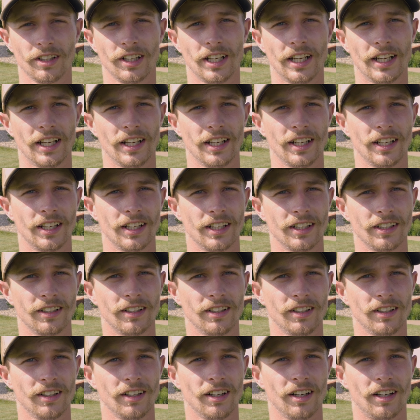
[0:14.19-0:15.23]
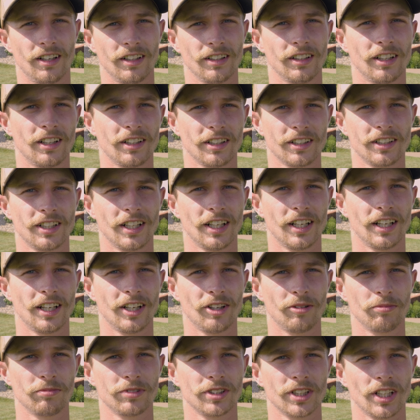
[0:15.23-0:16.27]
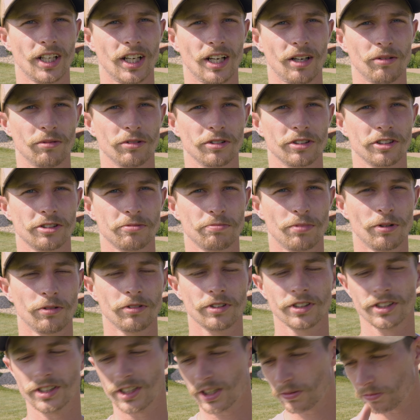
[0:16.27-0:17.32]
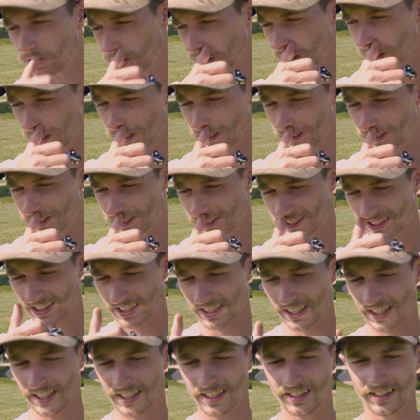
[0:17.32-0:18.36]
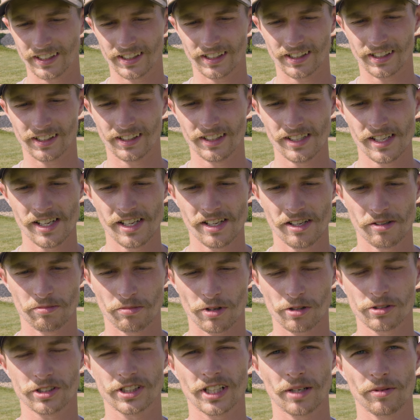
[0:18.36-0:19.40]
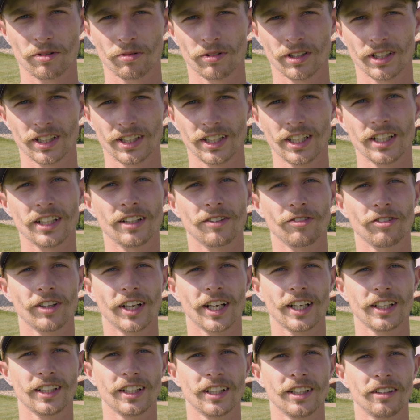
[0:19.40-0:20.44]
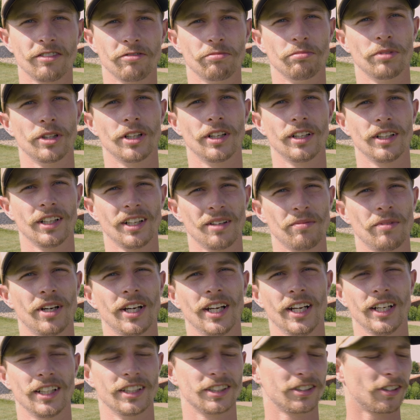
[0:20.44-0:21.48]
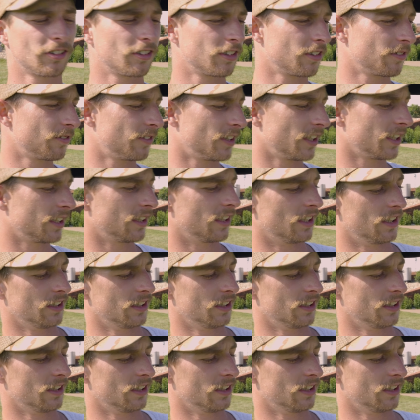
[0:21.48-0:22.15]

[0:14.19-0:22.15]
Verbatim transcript: And a lot of times I was pulling some shots and uh, most time it really didn't affect it, but in my head it started affecting